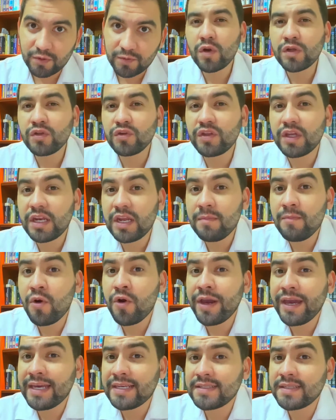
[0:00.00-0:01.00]
When we
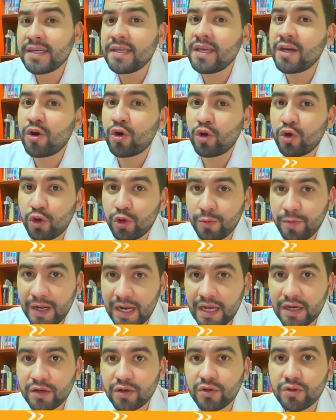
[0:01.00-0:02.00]
have white-colored
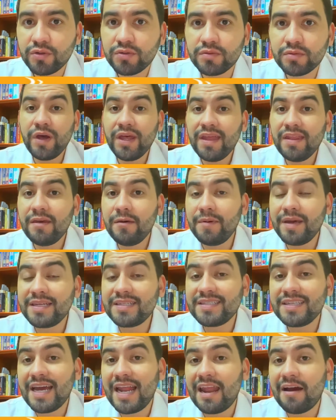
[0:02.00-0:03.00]
stools, it may be
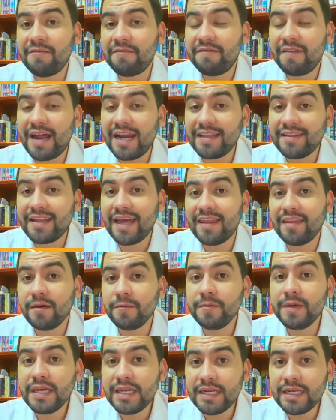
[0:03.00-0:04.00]
due to a lack of
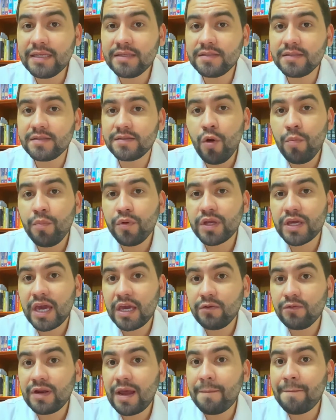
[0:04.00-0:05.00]
bile, or
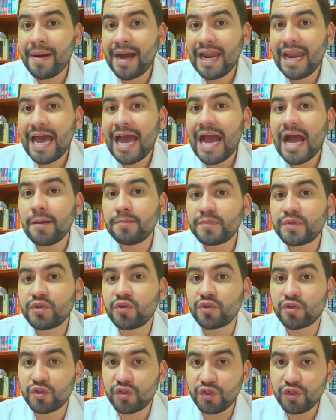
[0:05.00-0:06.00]
because there is poor
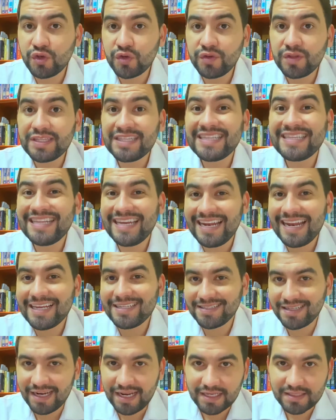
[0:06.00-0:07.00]
absorption of
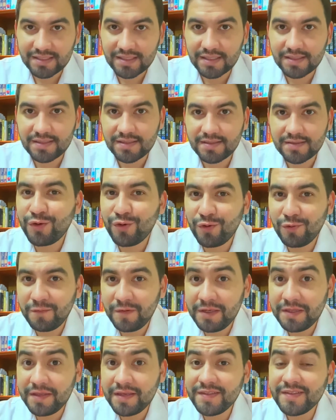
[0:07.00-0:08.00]
fats.
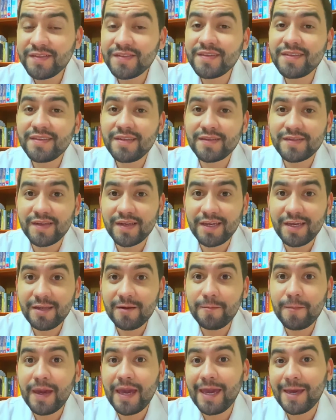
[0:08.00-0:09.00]
Don't forget to follow me on
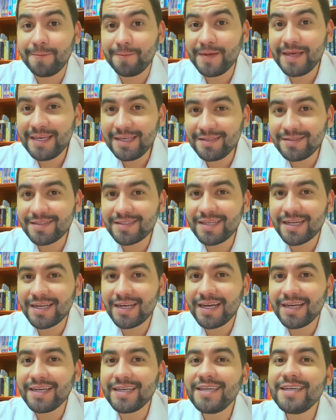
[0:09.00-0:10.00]
my Instagram and
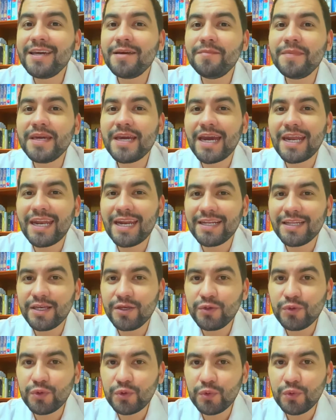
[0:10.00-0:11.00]
my YouTube channel
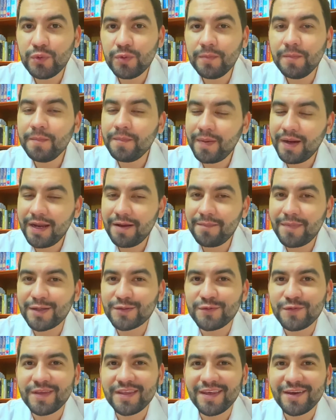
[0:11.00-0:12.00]
for more
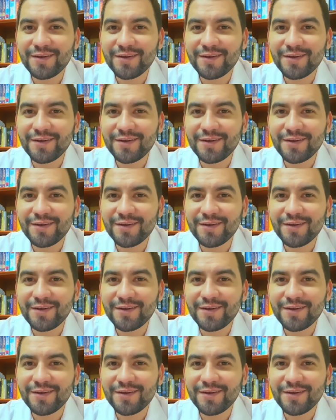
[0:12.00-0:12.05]
videos.